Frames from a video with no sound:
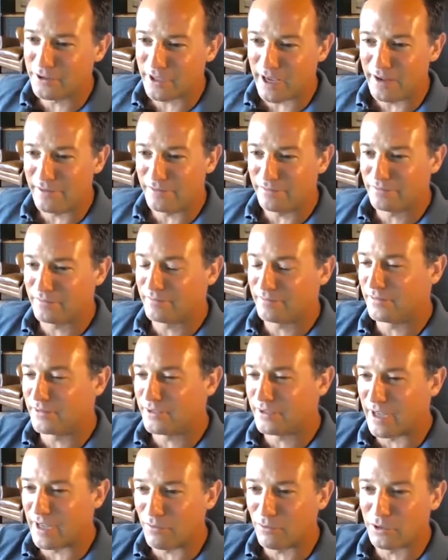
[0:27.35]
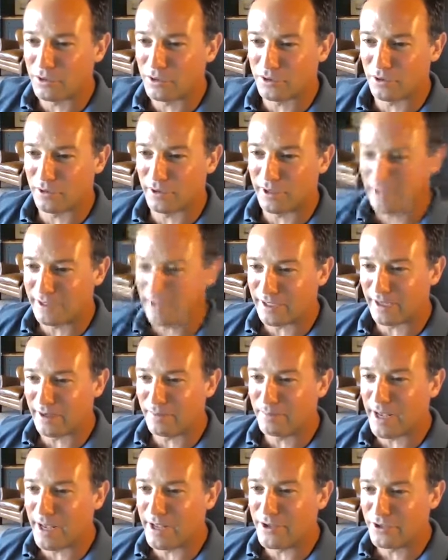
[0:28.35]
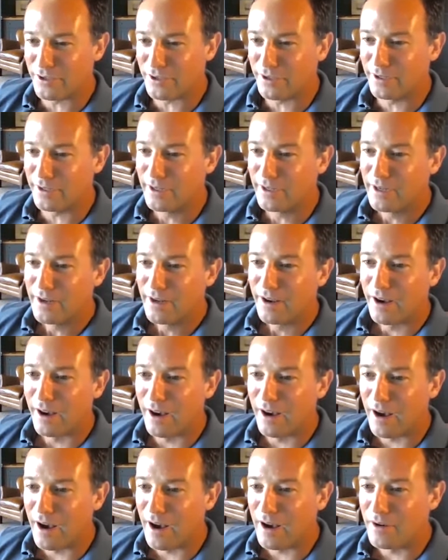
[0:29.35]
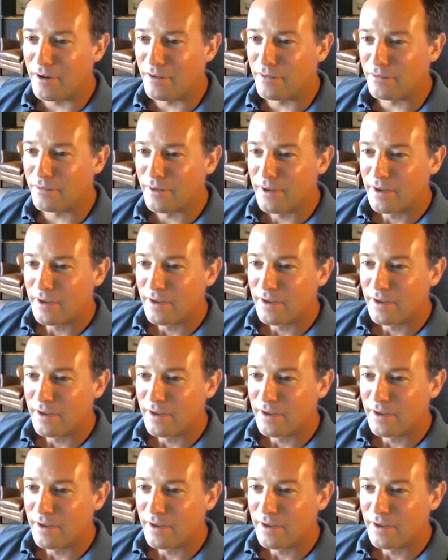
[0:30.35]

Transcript: I have several stories I could mention of